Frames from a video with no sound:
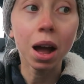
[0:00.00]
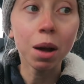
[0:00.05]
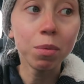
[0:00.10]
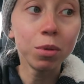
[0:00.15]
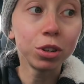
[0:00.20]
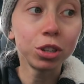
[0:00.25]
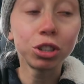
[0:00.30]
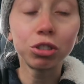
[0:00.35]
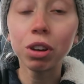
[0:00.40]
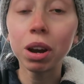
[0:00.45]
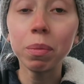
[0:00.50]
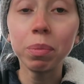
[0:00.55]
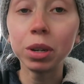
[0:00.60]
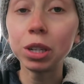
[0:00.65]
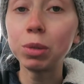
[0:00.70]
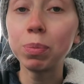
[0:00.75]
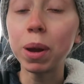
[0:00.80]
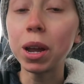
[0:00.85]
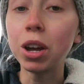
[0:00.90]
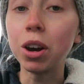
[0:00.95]
I watched Great
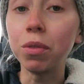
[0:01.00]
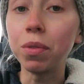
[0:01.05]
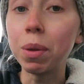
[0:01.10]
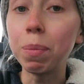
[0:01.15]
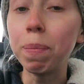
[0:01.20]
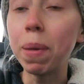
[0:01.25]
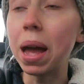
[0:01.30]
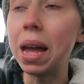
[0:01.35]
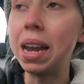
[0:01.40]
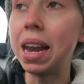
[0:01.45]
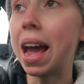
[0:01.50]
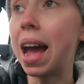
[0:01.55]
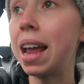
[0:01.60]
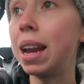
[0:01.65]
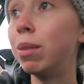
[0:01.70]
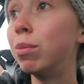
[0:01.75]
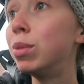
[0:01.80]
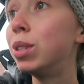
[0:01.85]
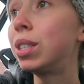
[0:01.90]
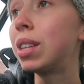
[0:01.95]
British Bake Off in bed
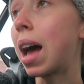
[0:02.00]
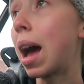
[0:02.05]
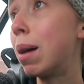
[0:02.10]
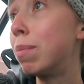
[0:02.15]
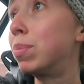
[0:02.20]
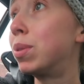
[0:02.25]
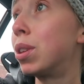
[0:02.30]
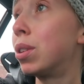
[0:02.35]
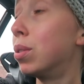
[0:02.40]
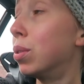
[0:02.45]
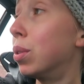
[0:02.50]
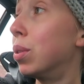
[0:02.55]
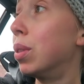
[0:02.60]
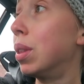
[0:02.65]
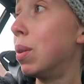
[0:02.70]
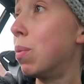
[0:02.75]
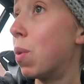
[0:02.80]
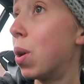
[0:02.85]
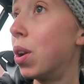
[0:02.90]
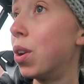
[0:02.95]
and it was
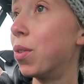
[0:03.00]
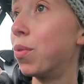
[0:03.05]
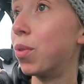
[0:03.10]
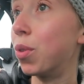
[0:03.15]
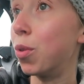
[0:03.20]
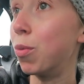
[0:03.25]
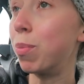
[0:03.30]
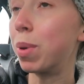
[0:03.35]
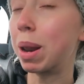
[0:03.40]
absolutely wonderful,